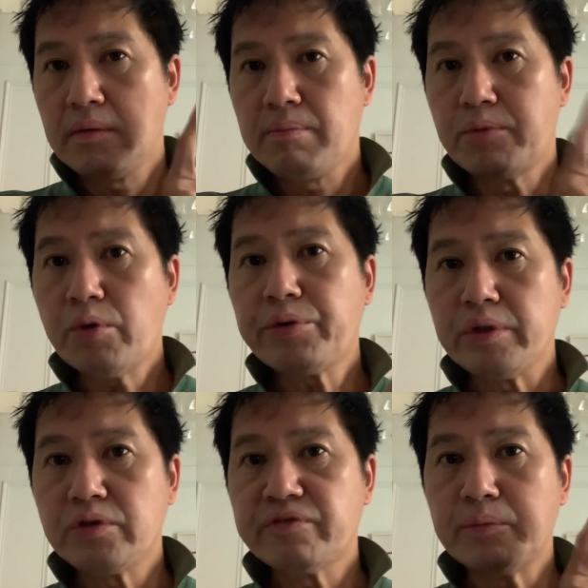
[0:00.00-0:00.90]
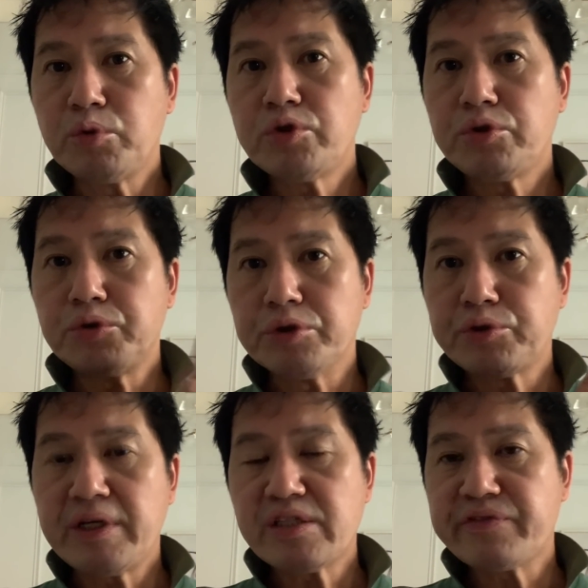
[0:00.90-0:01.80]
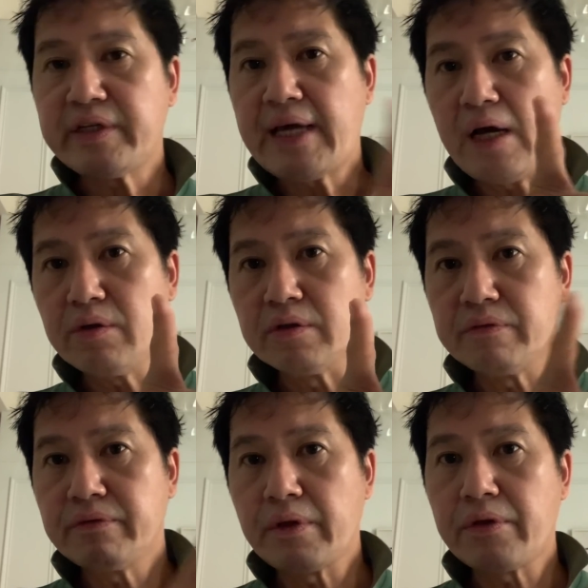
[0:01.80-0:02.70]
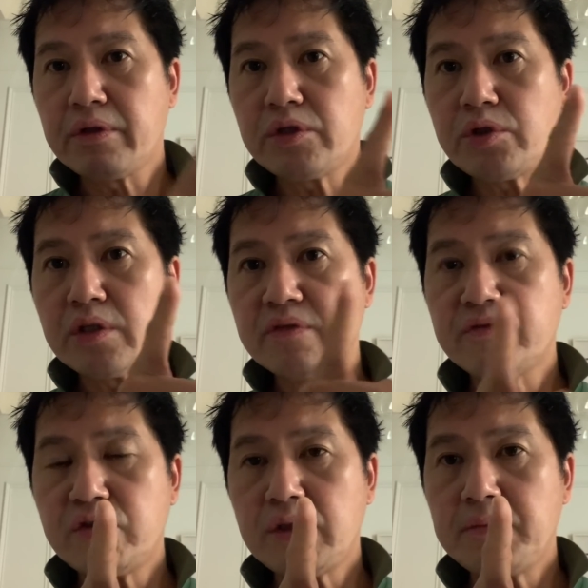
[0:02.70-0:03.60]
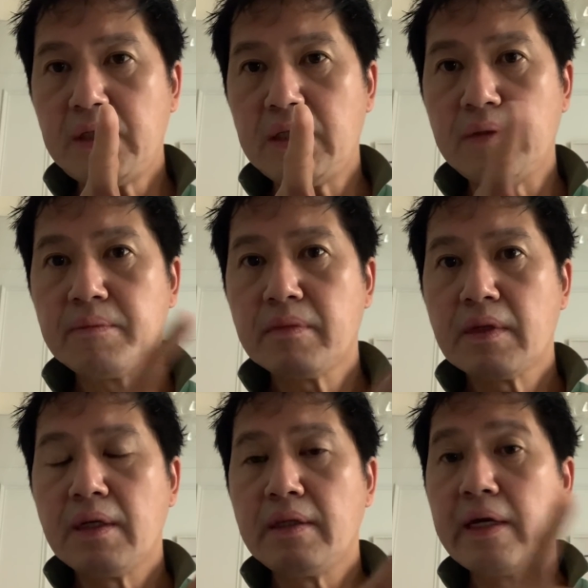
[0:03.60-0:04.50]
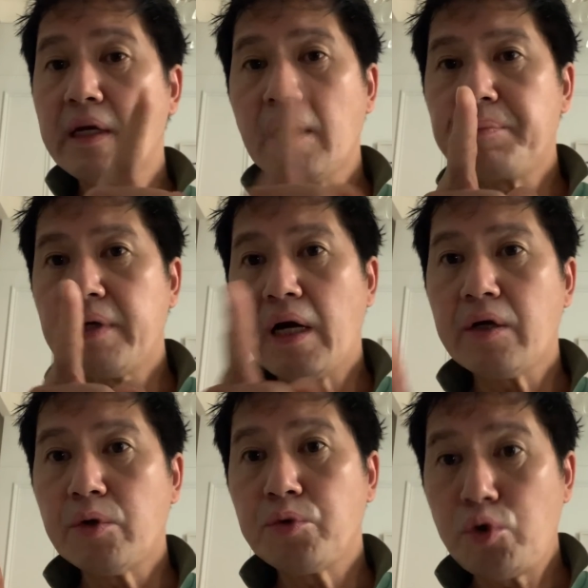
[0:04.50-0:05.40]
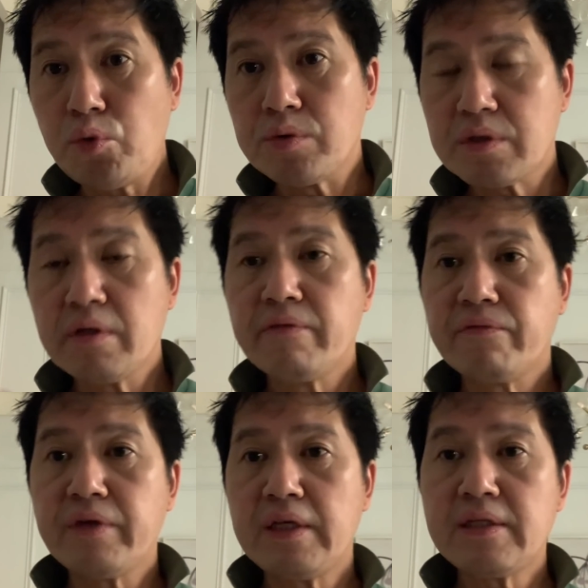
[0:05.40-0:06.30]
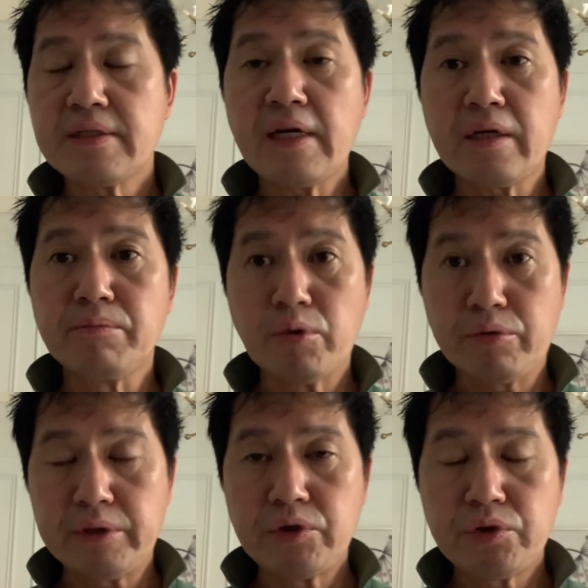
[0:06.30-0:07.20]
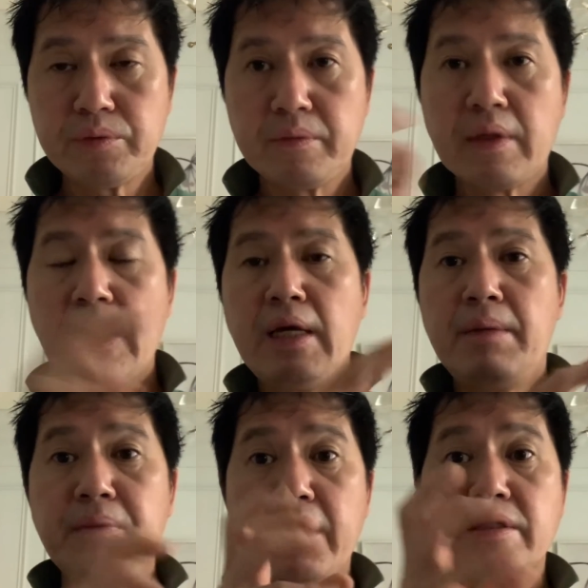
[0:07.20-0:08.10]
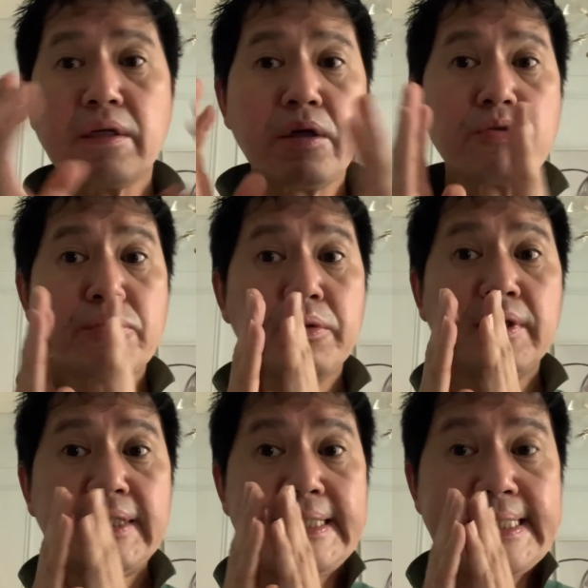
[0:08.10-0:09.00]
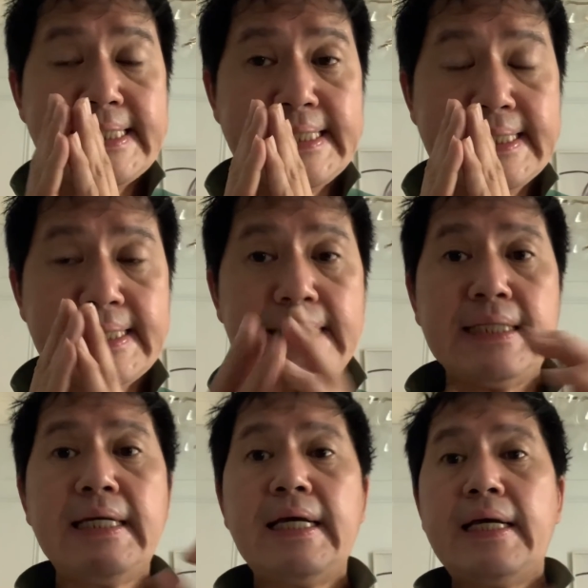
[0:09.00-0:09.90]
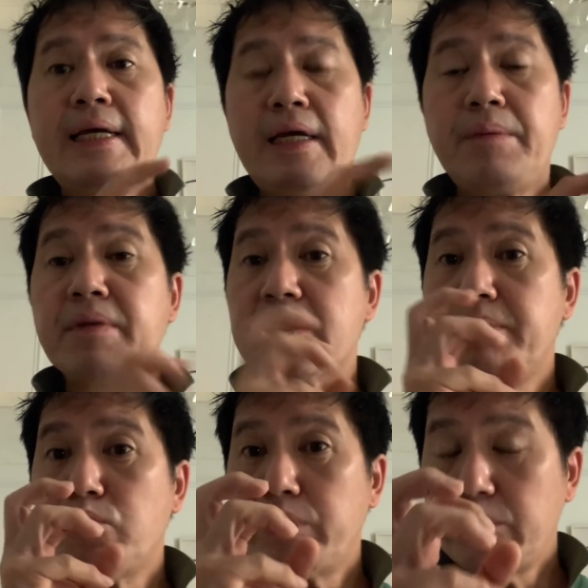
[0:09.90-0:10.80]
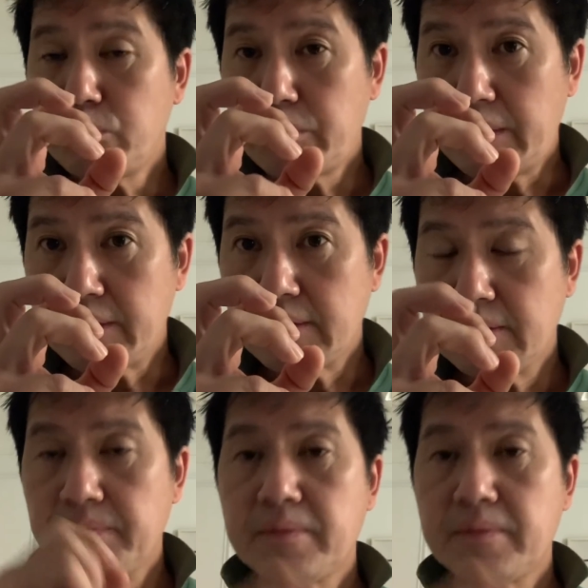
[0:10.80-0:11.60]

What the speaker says: brokerage from which you're transferring out of the 30 shares of GME, they cannot be IOUs for the second brokerage because it goes through the DTCC. It must be real shares.